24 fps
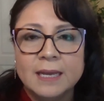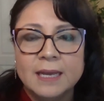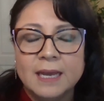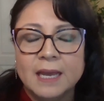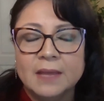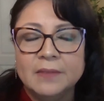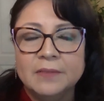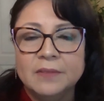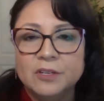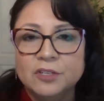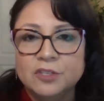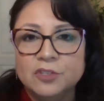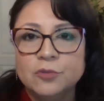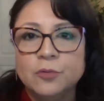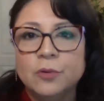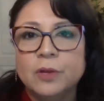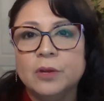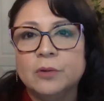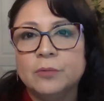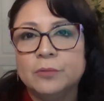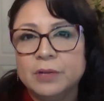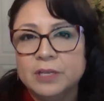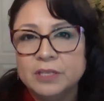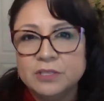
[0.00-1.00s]
and then
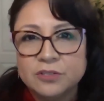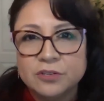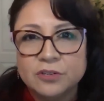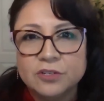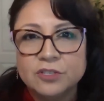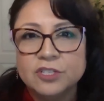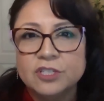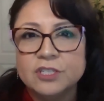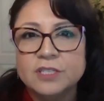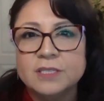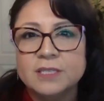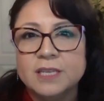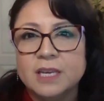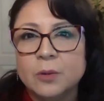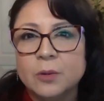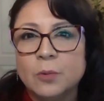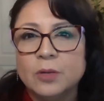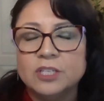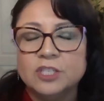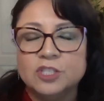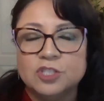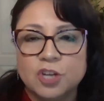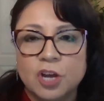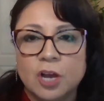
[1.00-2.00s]
doing research and seeing
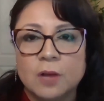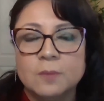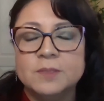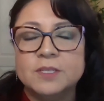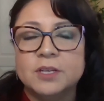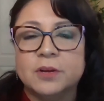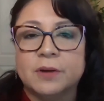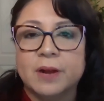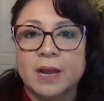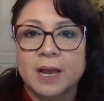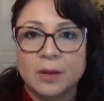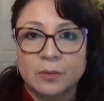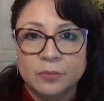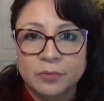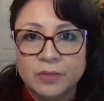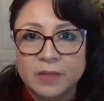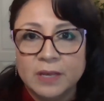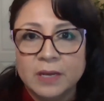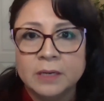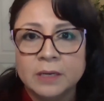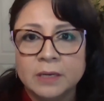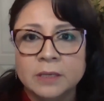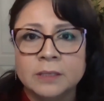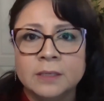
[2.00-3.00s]
what jobs are out
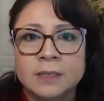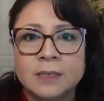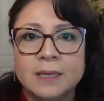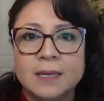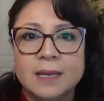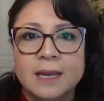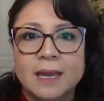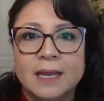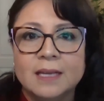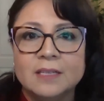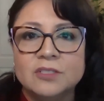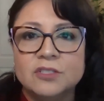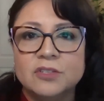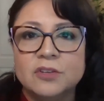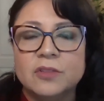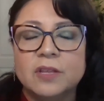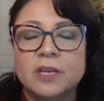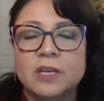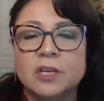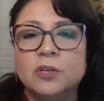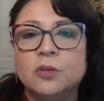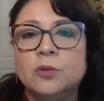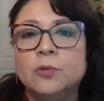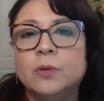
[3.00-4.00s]
there, and so that
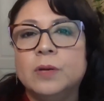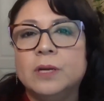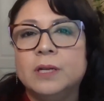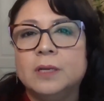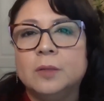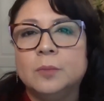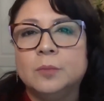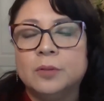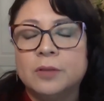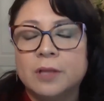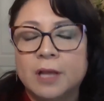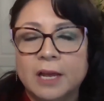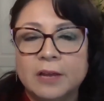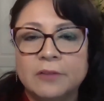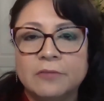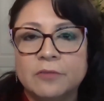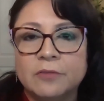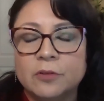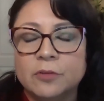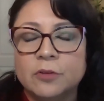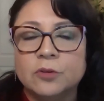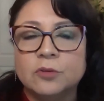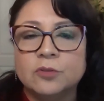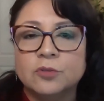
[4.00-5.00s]
you can apply for
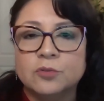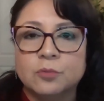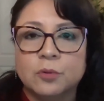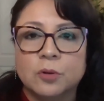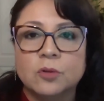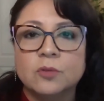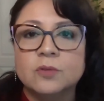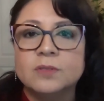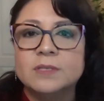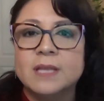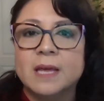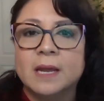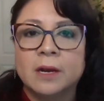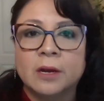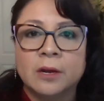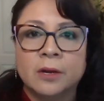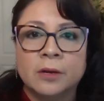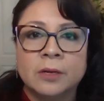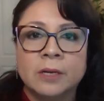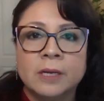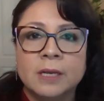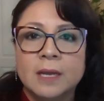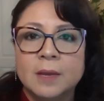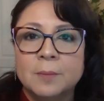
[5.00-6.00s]
those roles that are
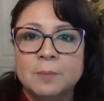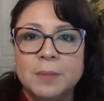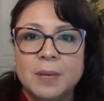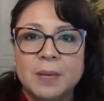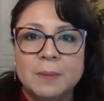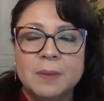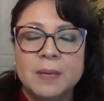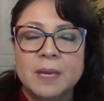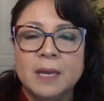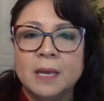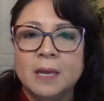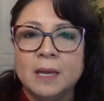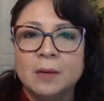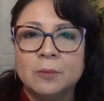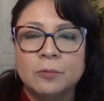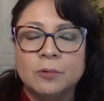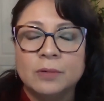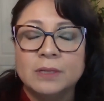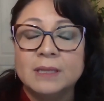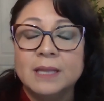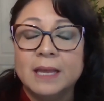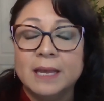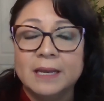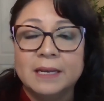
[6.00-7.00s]
maybe
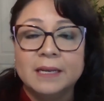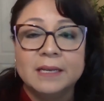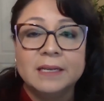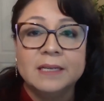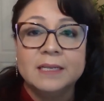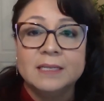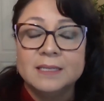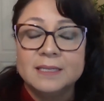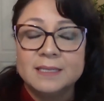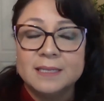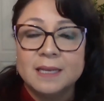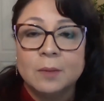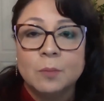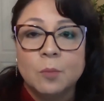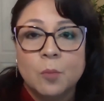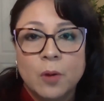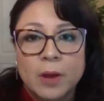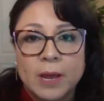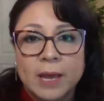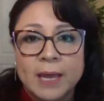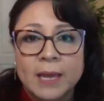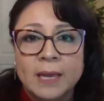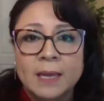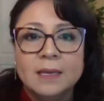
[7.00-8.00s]
related in some
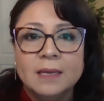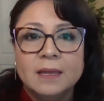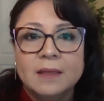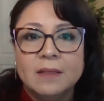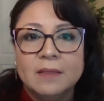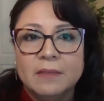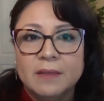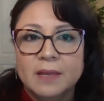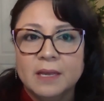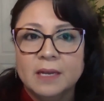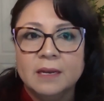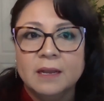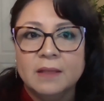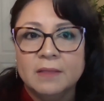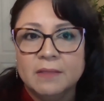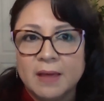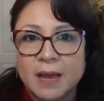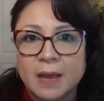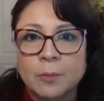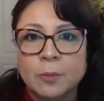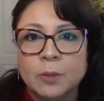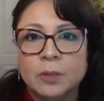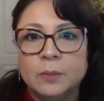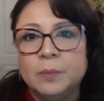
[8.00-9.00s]
way, then that
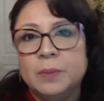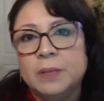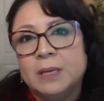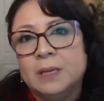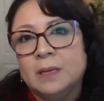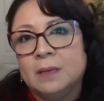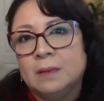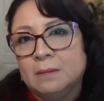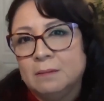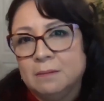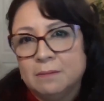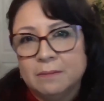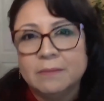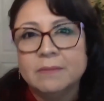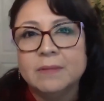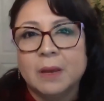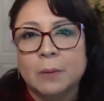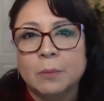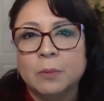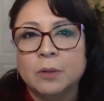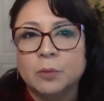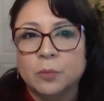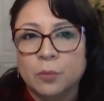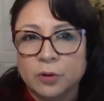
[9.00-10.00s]

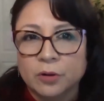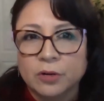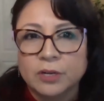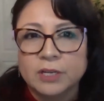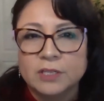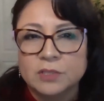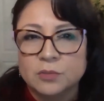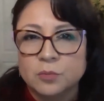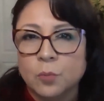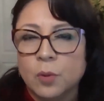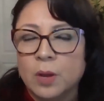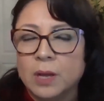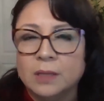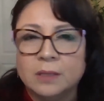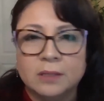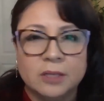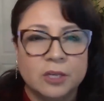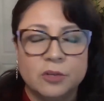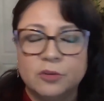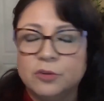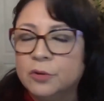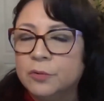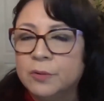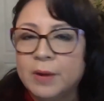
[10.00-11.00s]
would work as well. You
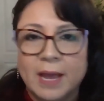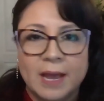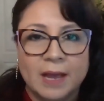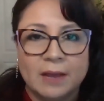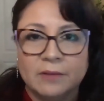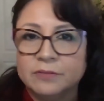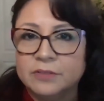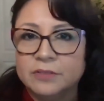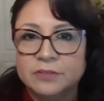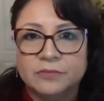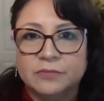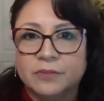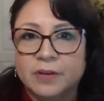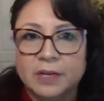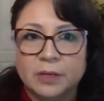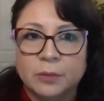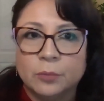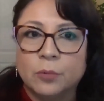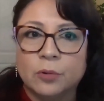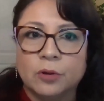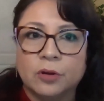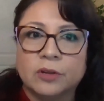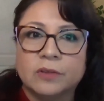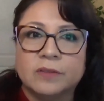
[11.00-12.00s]
don't have to find
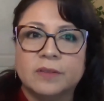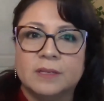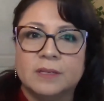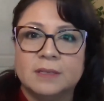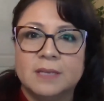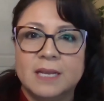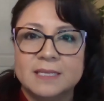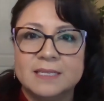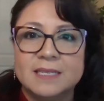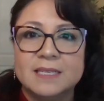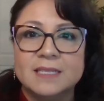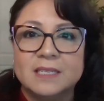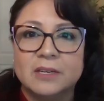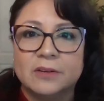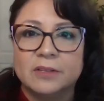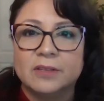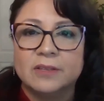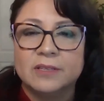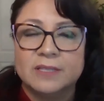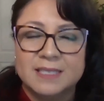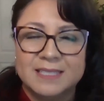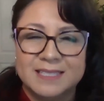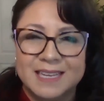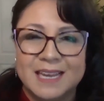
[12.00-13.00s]
work that necessarily the
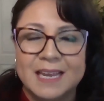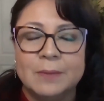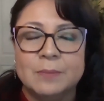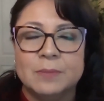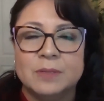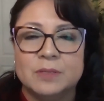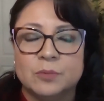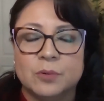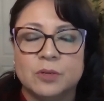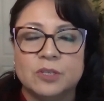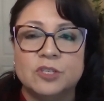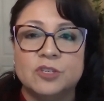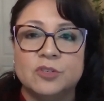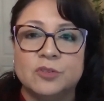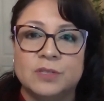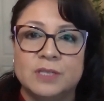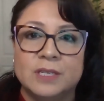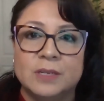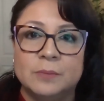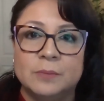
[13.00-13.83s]
same as what you did